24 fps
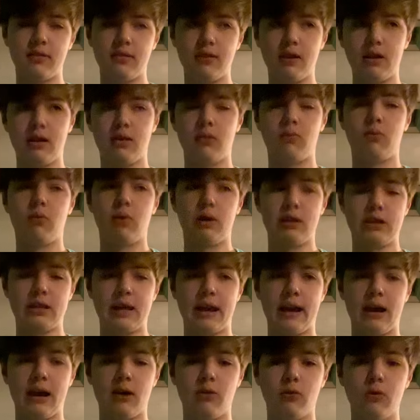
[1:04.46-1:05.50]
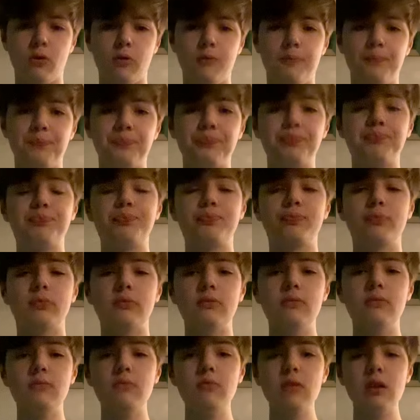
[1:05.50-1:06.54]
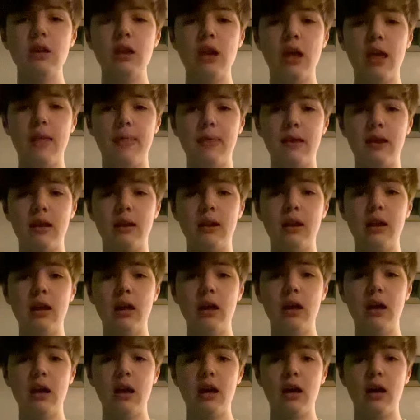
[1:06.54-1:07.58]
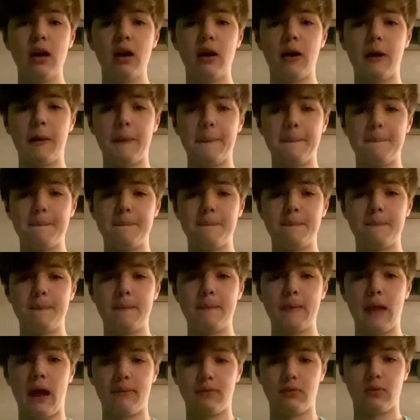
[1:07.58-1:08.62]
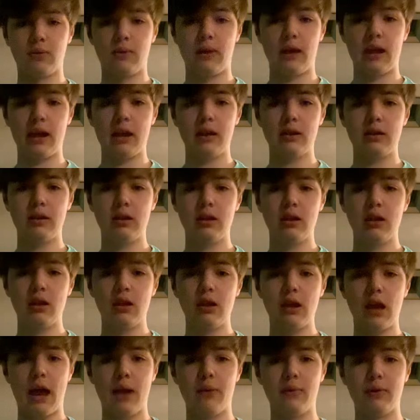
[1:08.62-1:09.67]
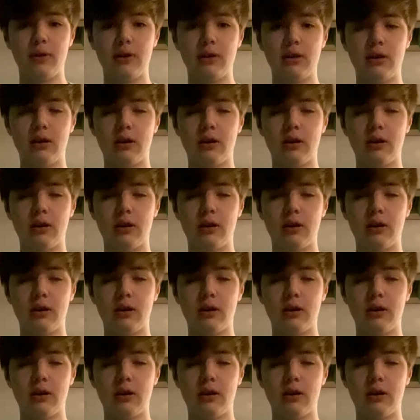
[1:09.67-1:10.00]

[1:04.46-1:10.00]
and 1 towel. And then after that, I would